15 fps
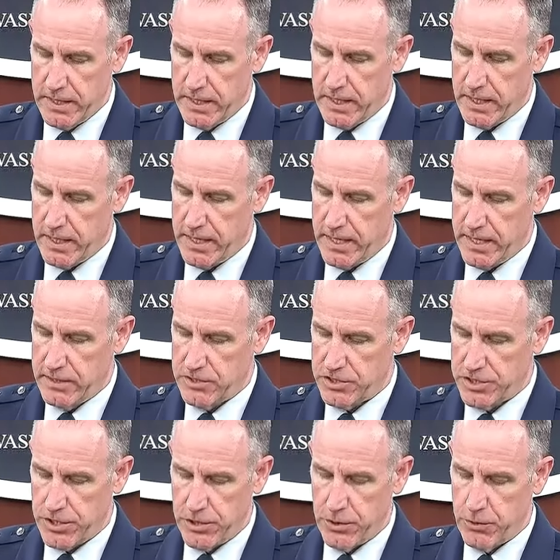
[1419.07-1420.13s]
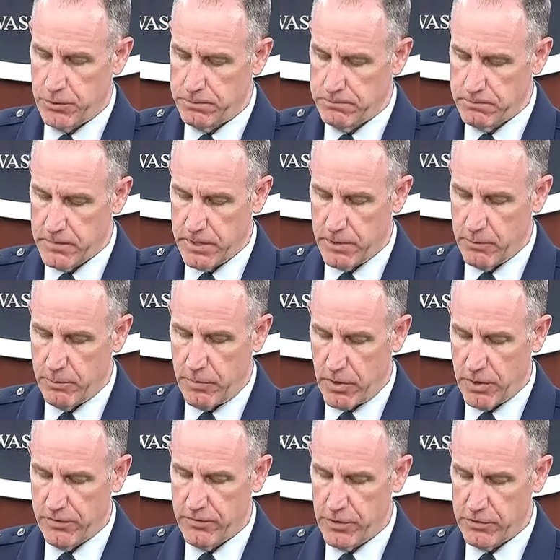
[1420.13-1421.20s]
Uh, and so, you know,
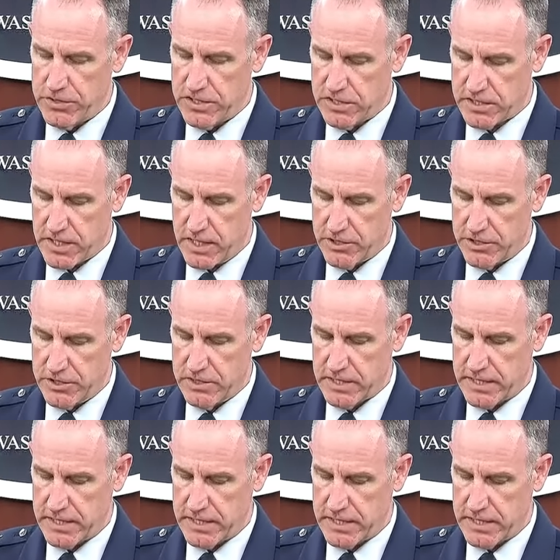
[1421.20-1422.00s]
part of those discussions,